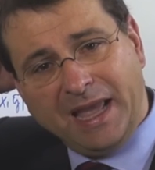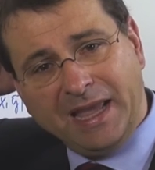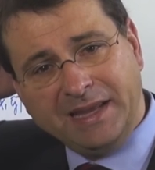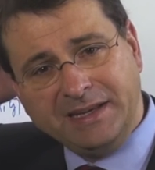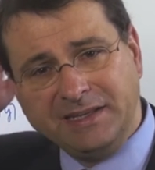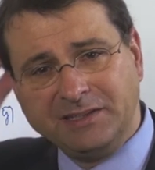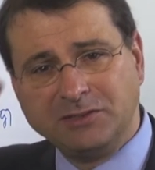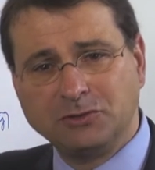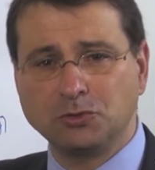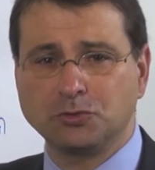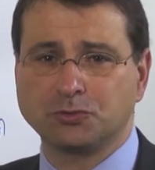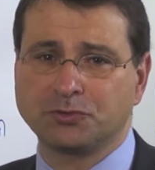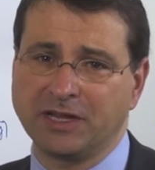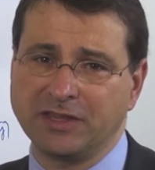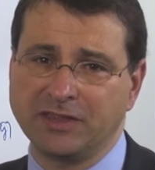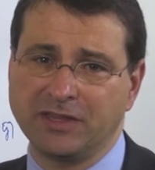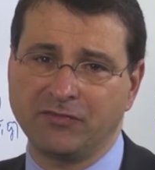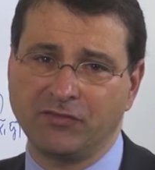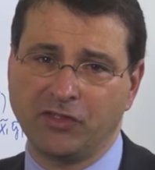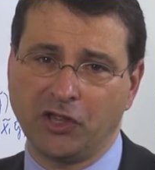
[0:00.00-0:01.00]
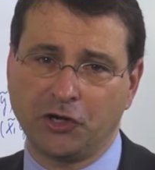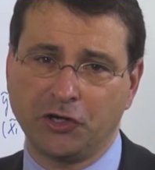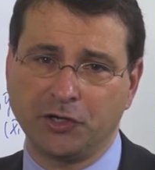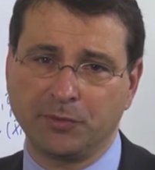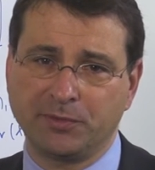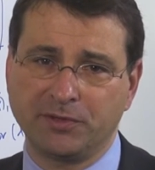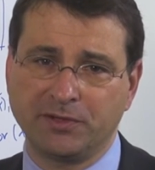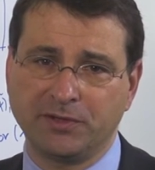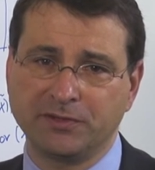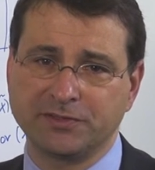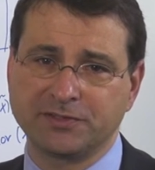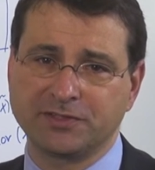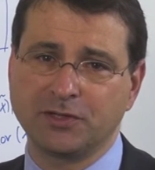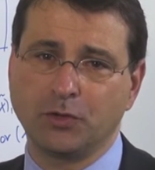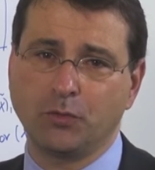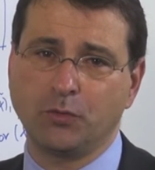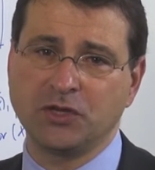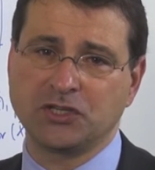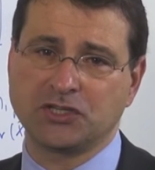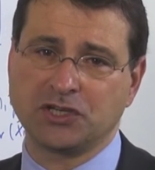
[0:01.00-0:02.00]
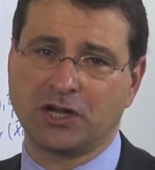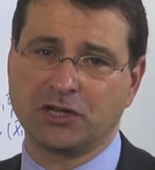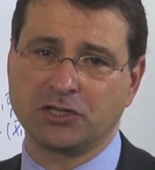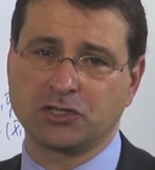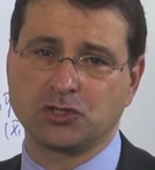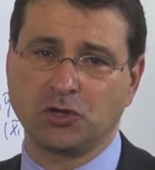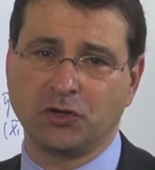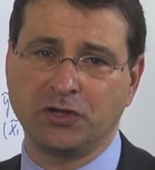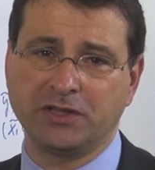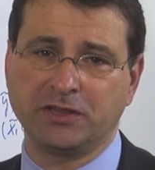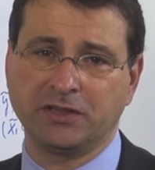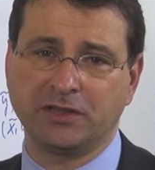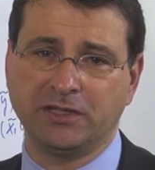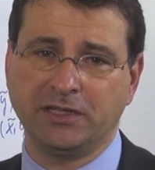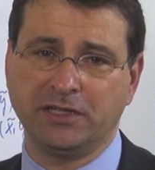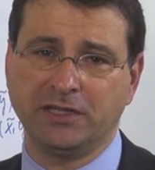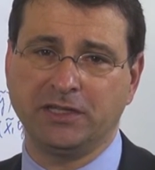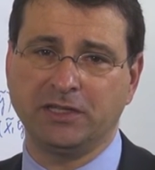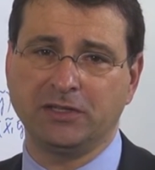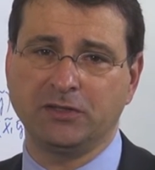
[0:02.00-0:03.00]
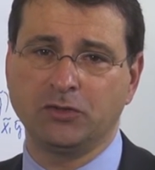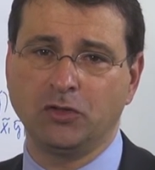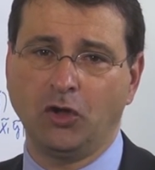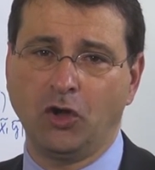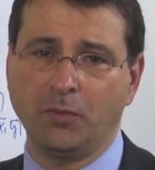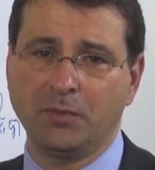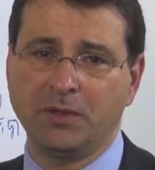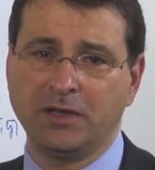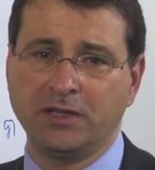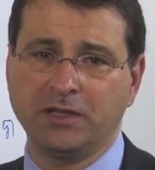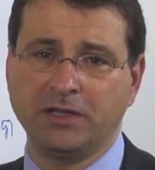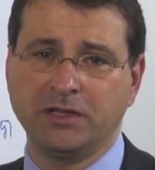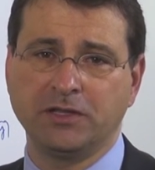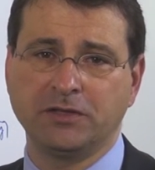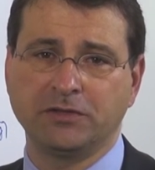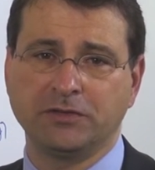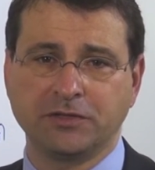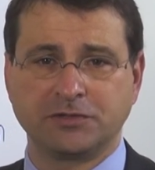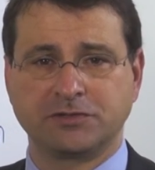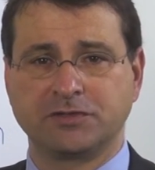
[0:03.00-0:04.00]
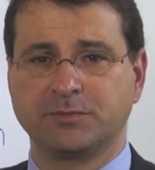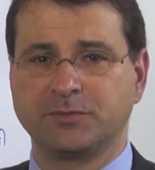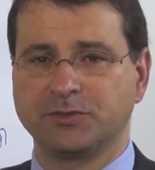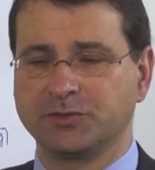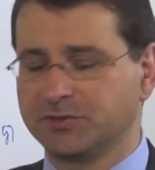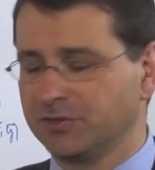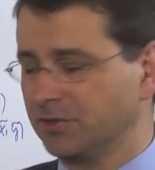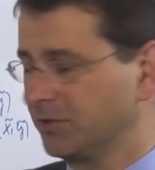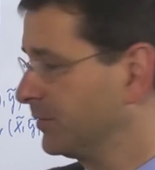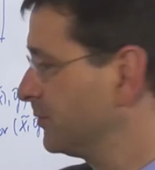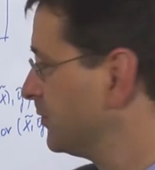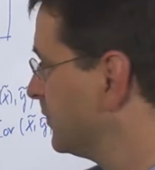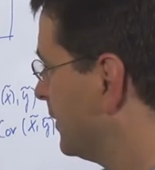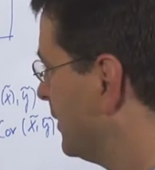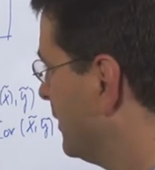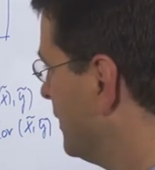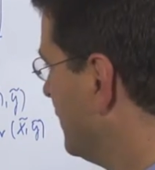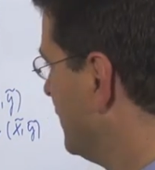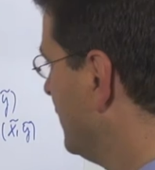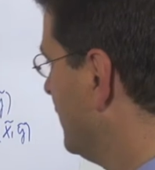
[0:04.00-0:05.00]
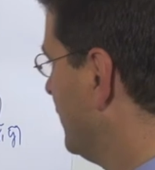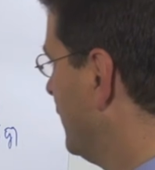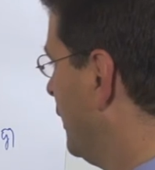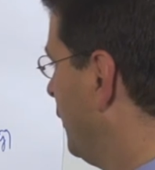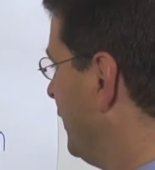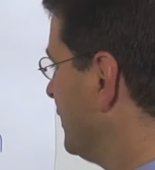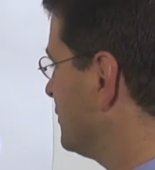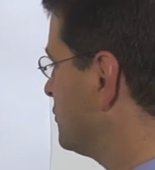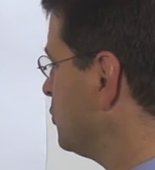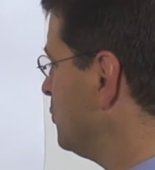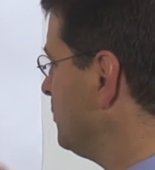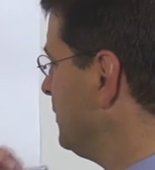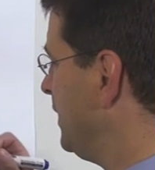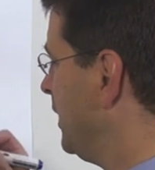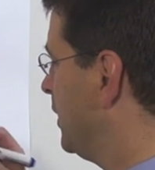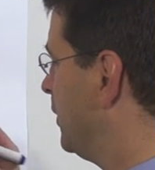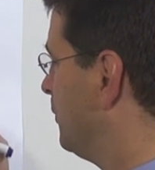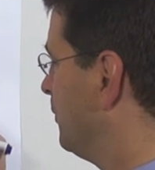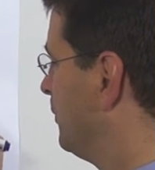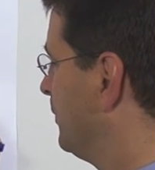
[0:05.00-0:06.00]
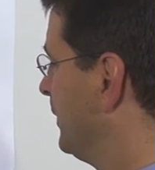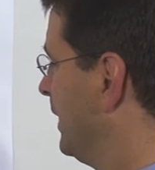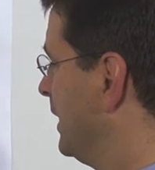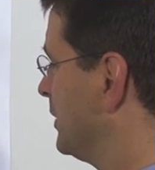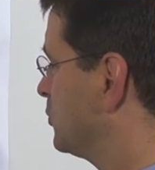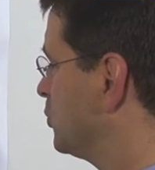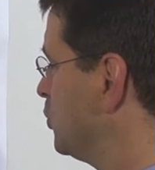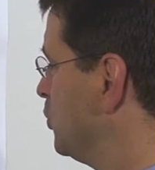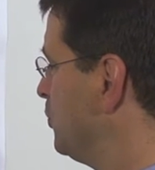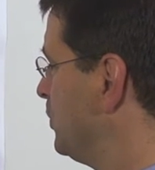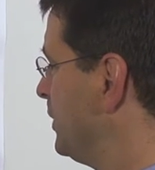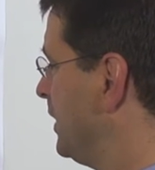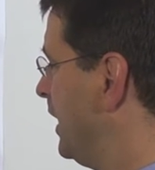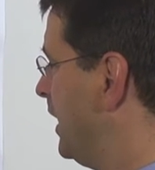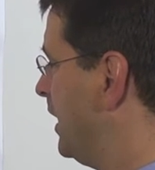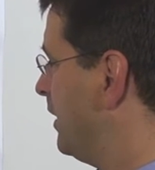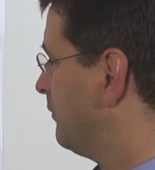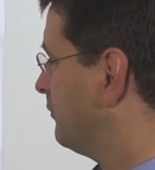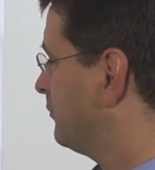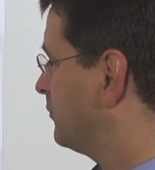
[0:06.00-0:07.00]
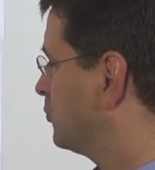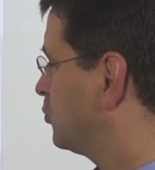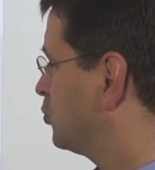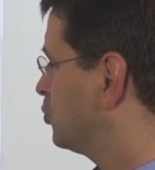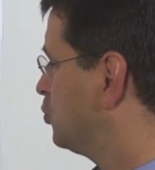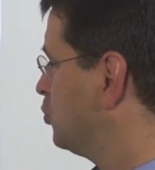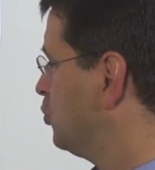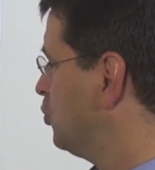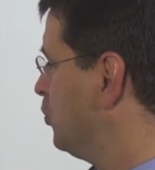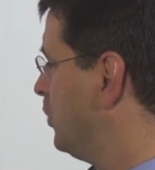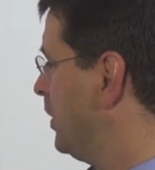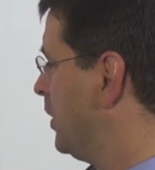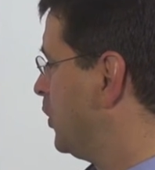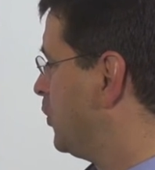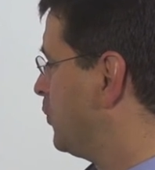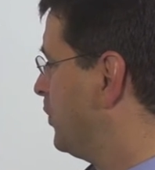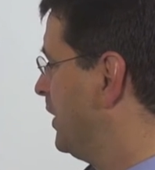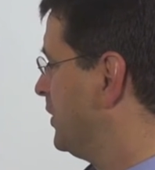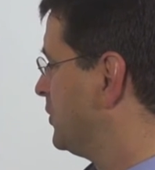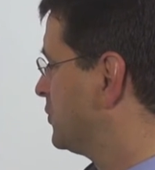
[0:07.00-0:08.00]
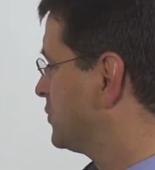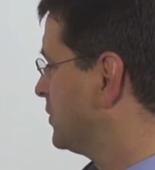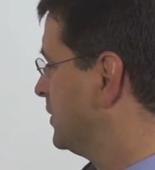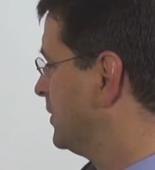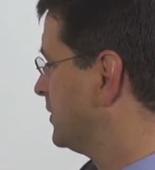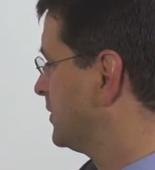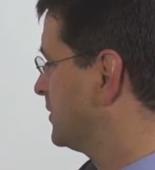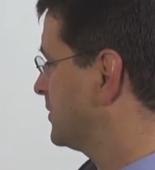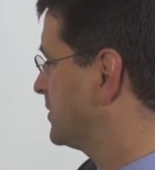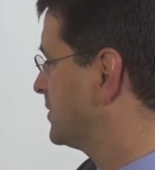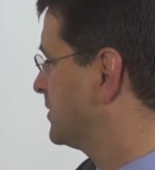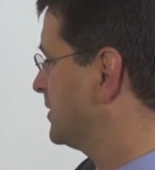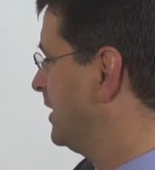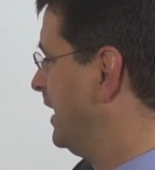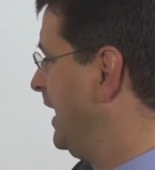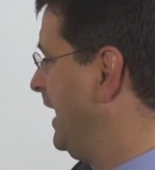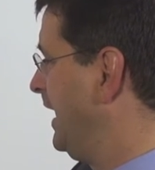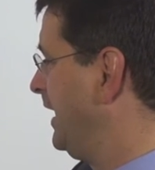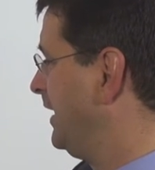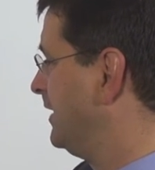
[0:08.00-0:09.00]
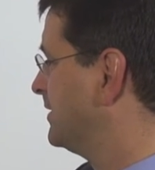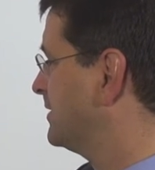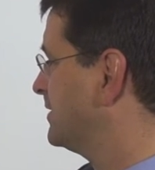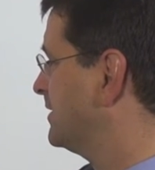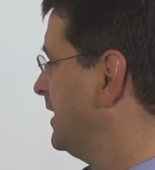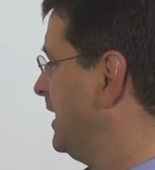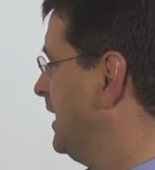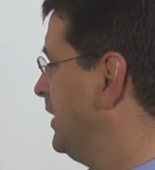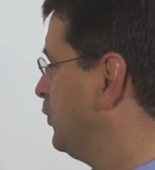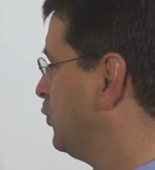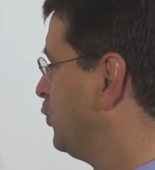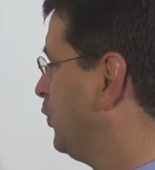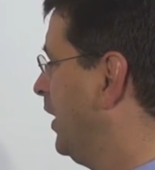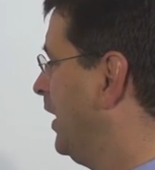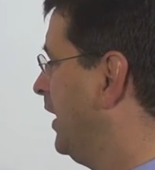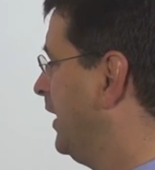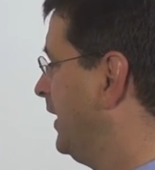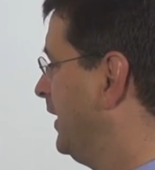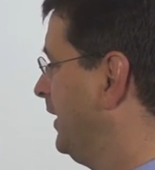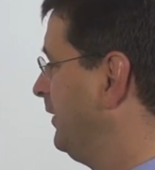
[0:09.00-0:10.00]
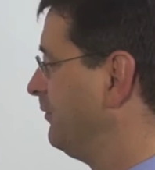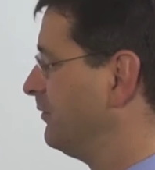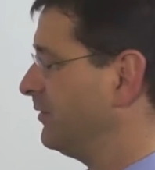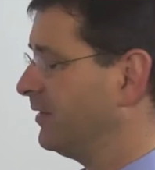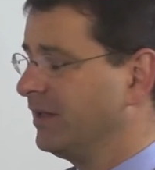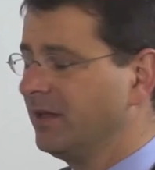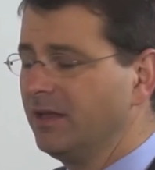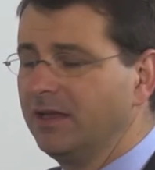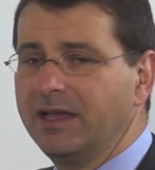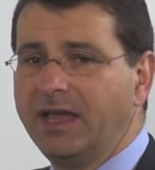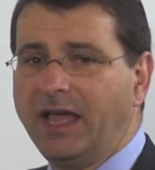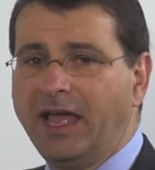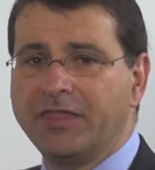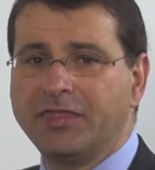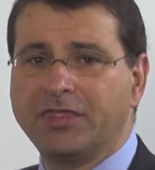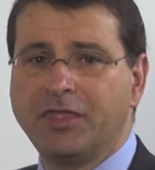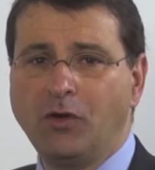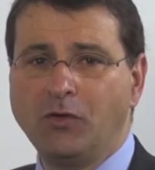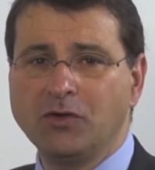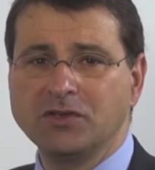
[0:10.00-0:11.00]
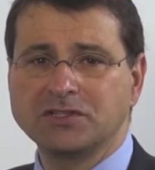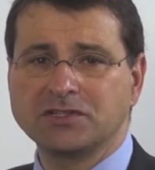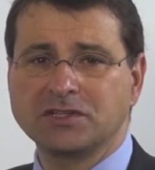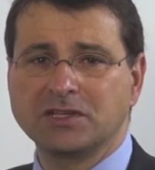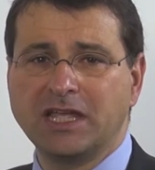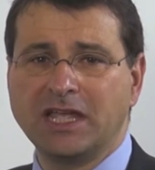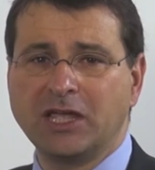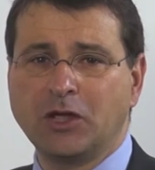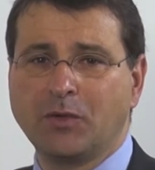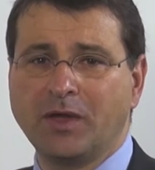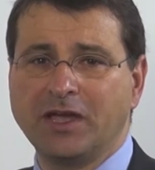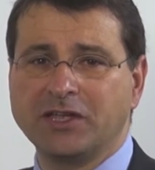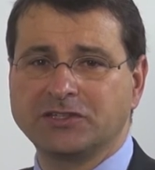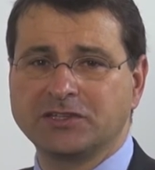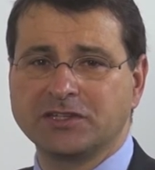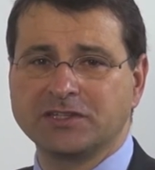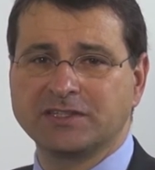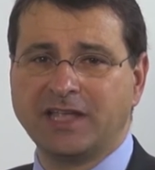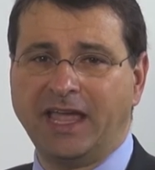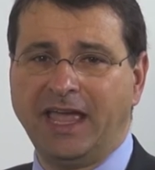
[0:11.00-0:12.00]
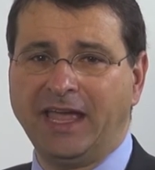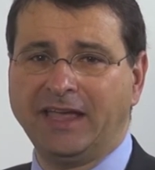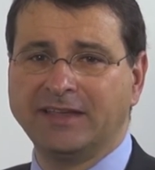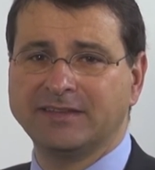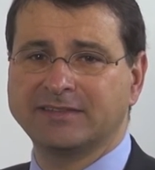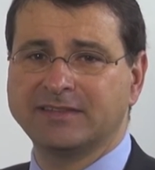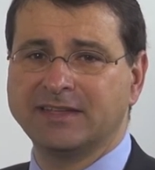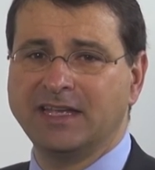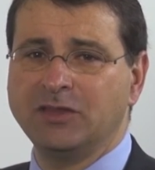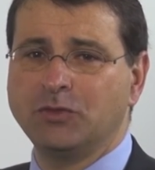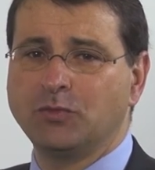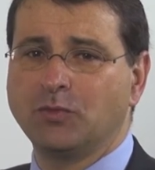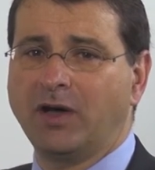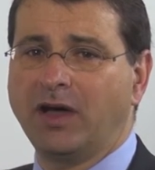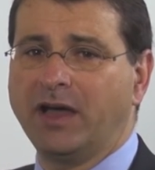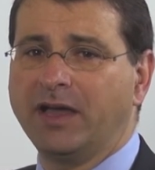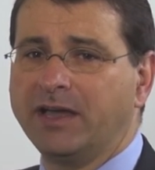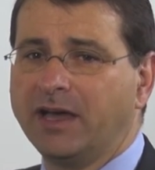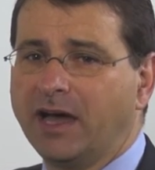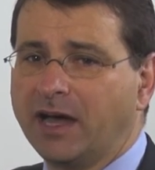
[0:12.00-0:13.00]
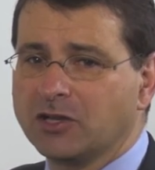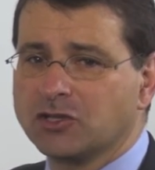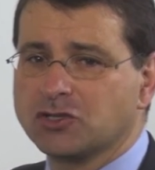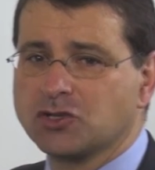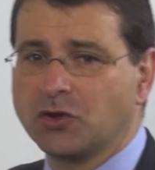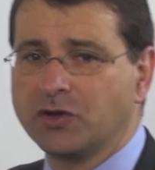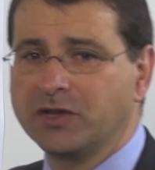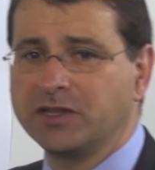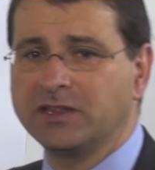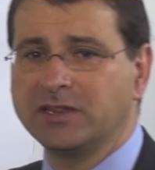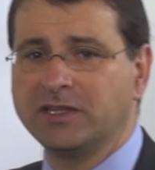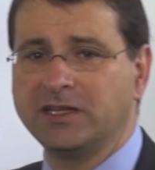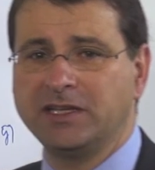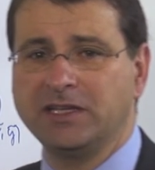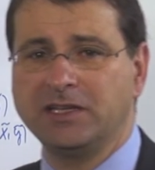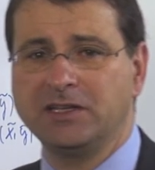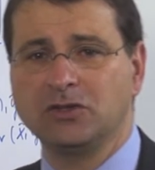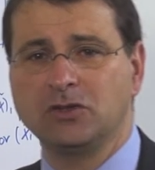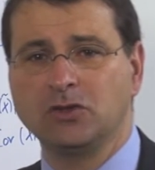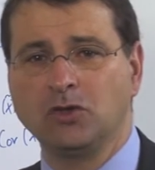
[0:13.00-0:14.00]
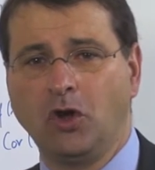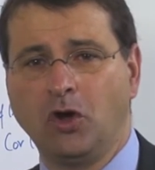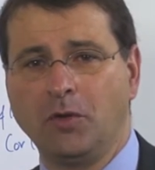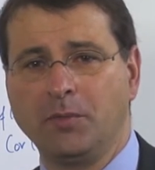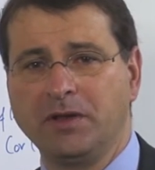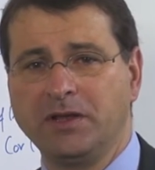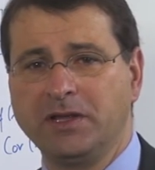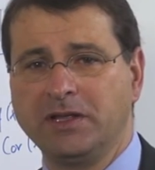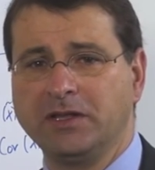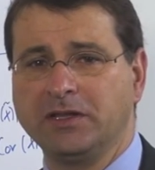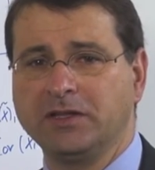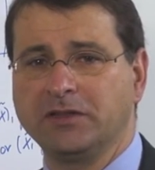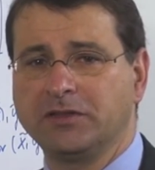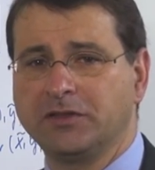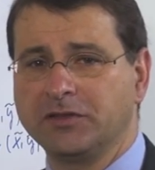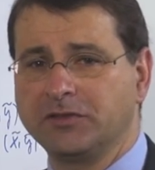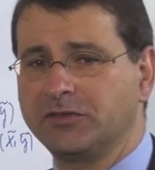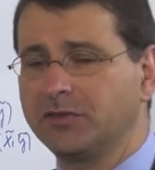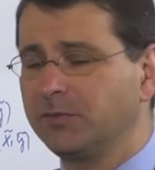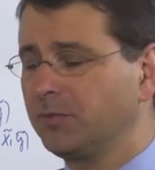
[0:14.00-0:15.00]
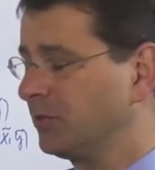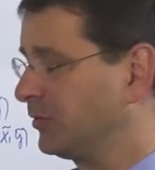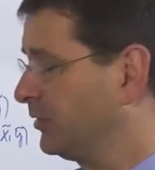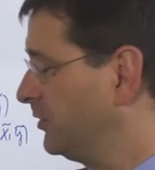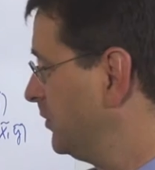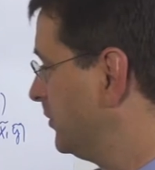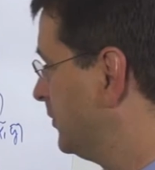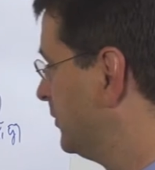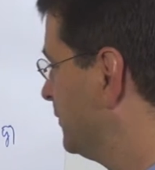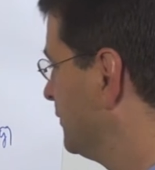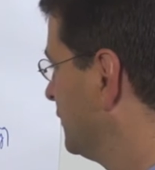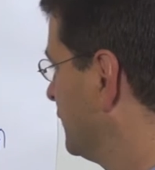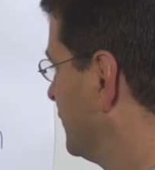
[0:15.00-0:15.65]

any 2 random variables which are jointly normally distributed. Now assume we have 2 equations, x and y, and those equations x and y are jointly normally distributed.